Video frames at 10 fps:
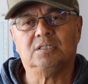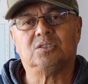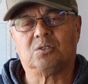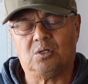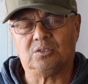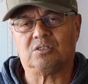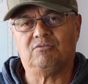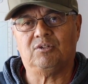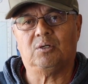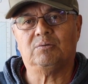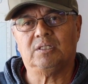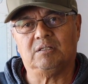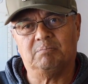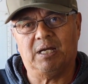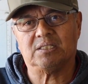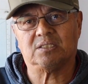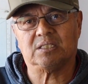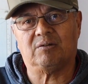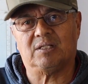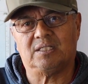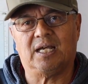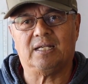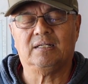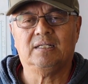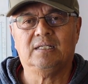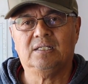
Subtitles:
It's a constant flow. It maxes out at that.